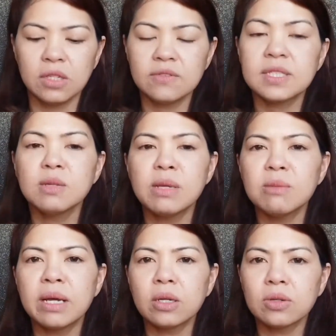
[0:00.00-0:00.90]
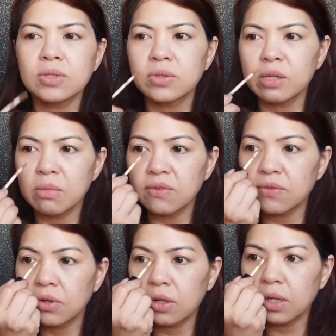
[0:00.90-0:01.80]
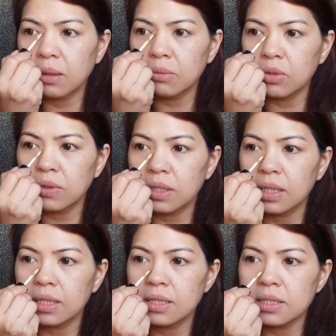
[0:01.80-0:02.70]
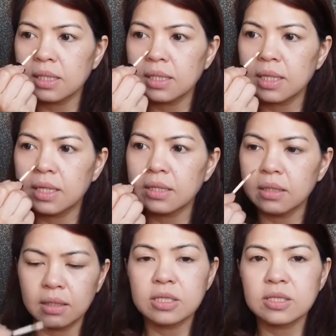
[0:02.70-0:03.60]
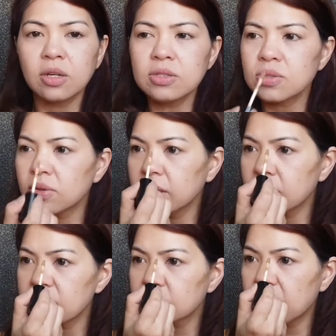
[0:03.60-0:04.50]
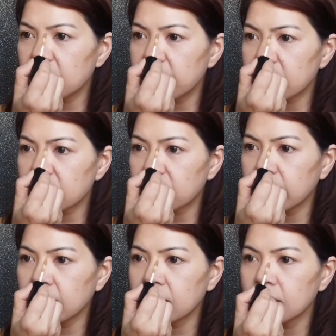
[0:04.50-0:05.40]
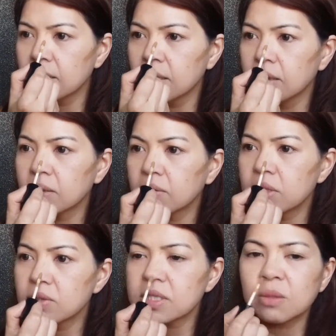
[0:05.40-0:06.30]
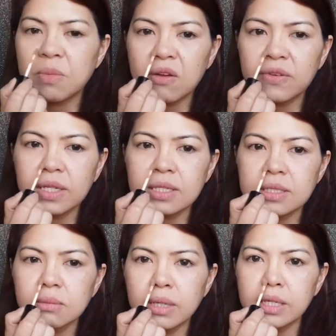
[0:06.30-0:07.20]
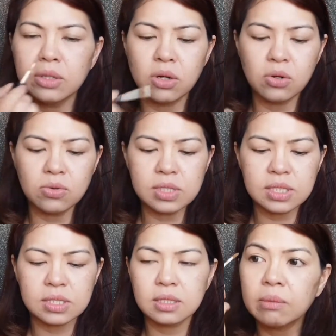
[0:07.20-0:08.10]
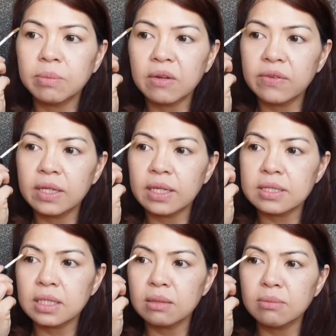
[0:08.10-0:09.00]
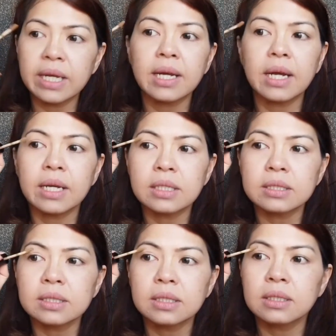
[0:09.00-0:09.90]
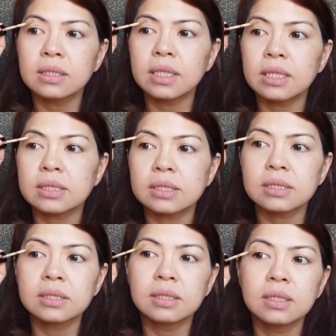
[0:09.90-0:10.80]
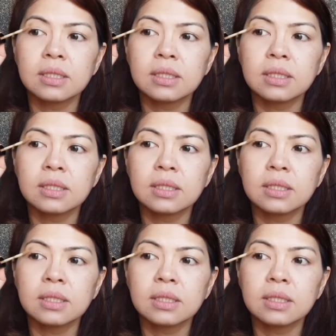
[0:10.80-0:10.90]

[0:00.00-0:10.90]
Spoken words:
You've seen me in my contouring before. I'm doing this a lot because contouring is my best friend to reduce the puffiness in my nose and puffiness in my eyes. Yes,